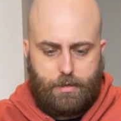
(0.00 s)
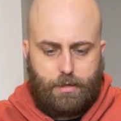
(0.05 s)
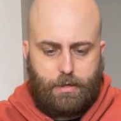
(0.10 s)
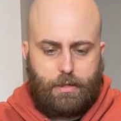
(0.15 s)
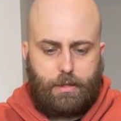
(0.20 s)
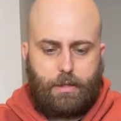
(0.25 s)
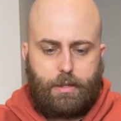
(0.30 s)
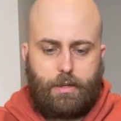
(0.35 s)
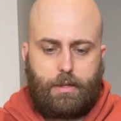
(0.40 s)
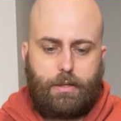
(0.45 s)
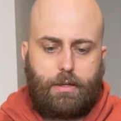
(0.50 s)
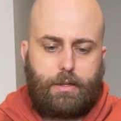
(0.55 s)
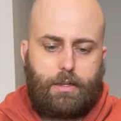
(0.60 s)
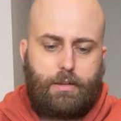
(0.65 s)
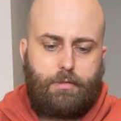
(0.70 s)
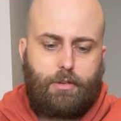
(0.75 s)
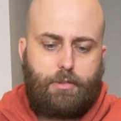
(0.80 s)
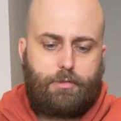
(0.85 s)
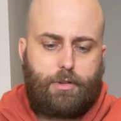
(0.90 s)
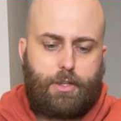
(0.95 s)
And then
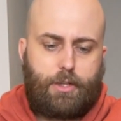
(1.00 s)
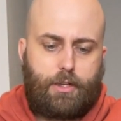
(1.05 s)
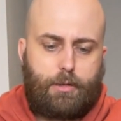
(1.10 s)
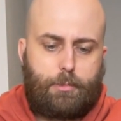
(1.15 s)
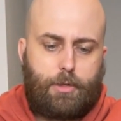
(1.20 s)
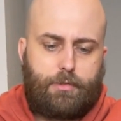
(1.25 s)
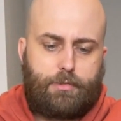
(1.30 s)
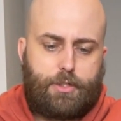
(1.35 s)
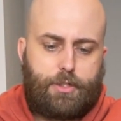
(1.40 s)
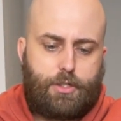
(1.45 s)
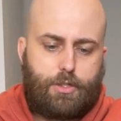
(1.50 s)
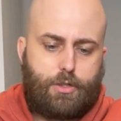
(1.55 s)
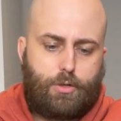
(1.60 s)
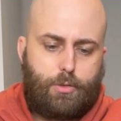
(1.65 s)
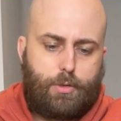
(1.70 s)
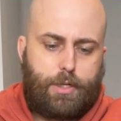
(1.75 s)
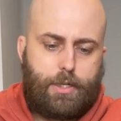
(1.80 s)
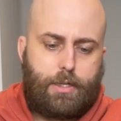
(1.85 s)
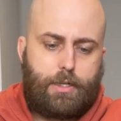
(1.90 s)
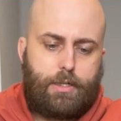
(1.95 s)
give everything a bit of a
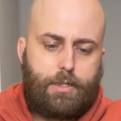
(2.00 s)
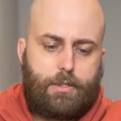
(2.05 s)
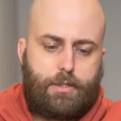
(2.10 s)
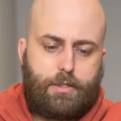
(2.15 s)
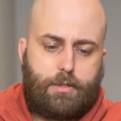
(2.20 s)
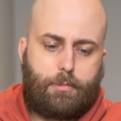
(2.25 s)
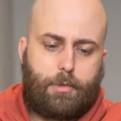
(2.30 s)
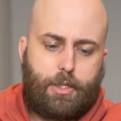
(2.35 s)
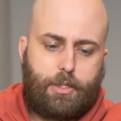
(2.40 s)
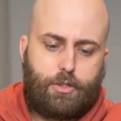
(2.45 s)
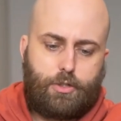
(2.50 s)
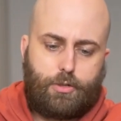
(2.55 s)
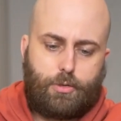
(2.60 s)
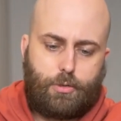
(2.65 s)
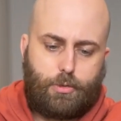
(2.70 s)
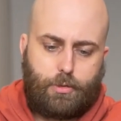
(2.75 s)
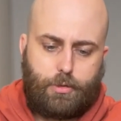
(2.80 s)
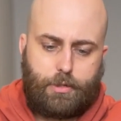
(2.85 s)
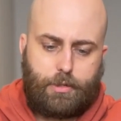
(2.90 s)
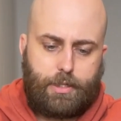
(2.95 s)
squeeze to make
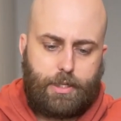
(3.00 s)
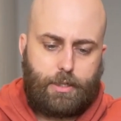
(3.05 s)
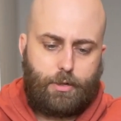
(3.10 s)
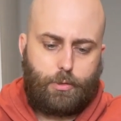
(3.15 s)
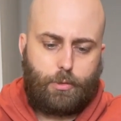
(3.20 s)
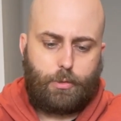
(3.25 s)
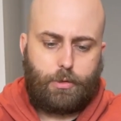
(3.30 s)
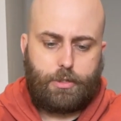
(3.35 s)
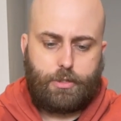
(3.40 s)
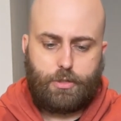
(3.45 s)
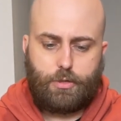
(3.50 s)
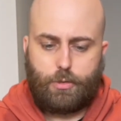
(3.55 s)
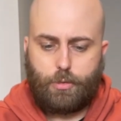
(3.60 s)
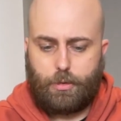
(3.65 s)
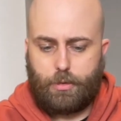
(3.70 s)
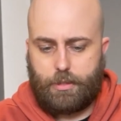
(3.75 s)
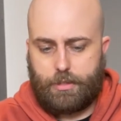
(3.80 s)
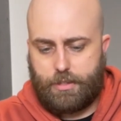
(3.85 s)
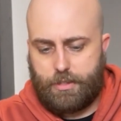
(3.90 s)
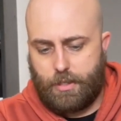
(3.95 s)
sure that all the
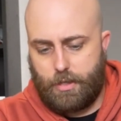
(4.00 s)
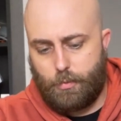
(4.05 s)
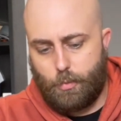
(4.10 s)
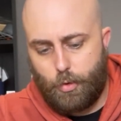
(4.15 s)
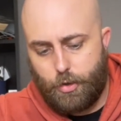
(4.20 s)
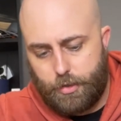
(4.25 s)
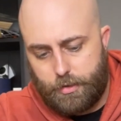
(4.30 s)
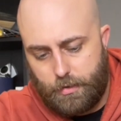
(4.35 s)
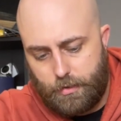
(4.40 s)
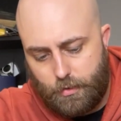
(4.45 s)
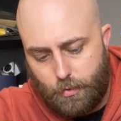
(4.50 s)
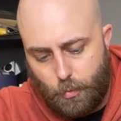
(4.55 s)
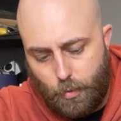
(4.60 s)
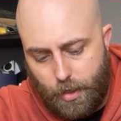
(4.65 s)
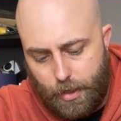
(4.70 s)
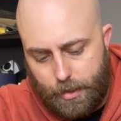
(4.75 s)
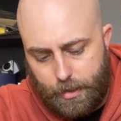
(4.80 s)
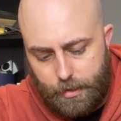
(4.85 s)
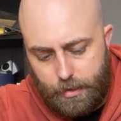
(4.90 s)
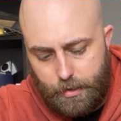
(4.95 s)
soil has kind of worked its
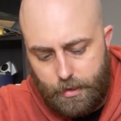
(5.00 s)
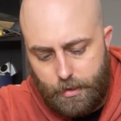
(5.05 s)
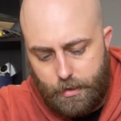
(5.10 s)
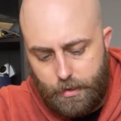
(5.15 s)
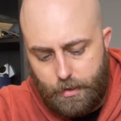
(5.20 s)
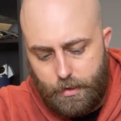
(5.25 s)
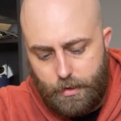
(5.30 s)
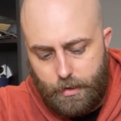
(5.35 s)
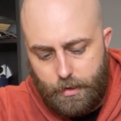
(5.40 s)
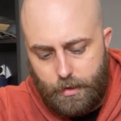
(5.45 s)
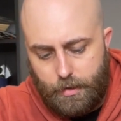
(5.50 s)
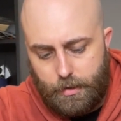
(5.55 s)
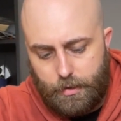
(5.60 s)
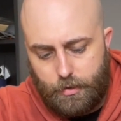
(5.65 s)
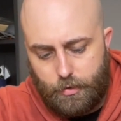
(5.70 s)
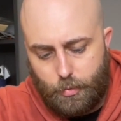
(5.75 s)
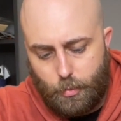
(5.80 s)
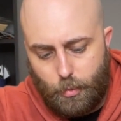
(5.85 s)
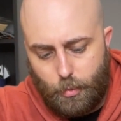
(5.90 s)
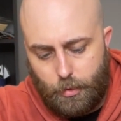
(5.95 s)
way
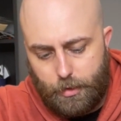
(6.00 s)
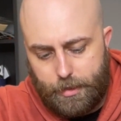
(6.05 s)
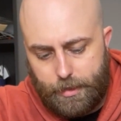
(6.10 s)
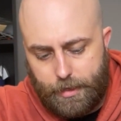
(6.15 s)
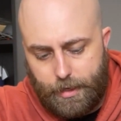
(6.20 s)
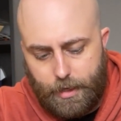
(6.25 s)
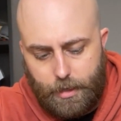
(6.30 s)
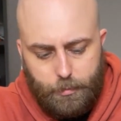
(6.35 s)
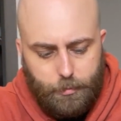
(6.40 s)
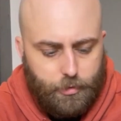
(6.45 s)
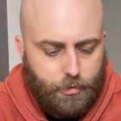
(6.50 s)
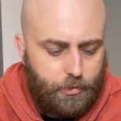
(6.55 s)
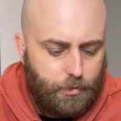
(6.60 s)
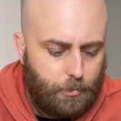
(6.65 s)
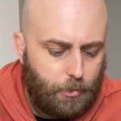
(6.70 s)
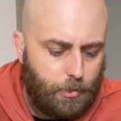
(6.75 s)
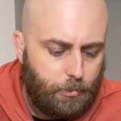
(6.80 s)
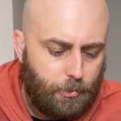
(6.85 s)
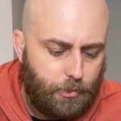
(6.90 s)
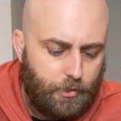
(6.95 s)
into all the gaps.
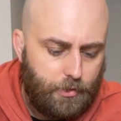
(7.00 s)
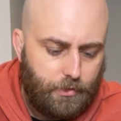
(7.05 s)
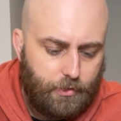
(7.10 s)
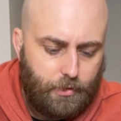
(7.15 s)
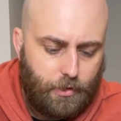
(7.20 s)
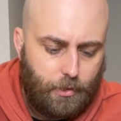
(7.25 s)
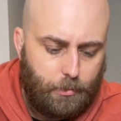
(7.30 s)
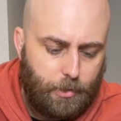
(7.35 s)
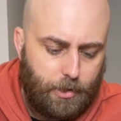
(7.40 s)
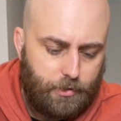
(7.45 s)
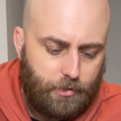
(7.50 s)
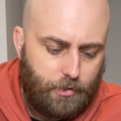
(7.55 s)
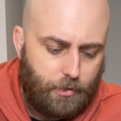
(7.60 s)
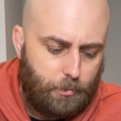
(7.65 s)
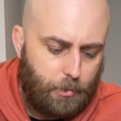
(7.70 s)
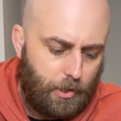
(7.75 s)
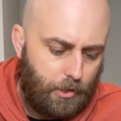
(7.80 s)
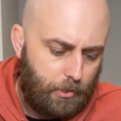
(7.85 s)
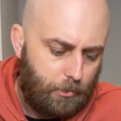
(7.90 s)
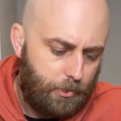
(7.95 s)
Might bring this guy back to the
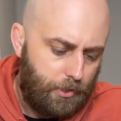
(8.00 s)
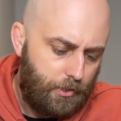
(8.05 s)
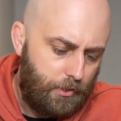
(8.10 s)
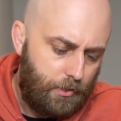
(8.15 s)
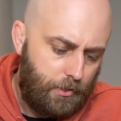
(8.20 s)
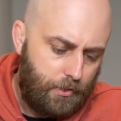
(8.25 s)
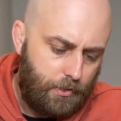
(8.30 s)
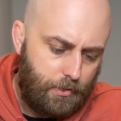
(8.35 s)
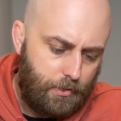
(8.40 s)
middle a bit.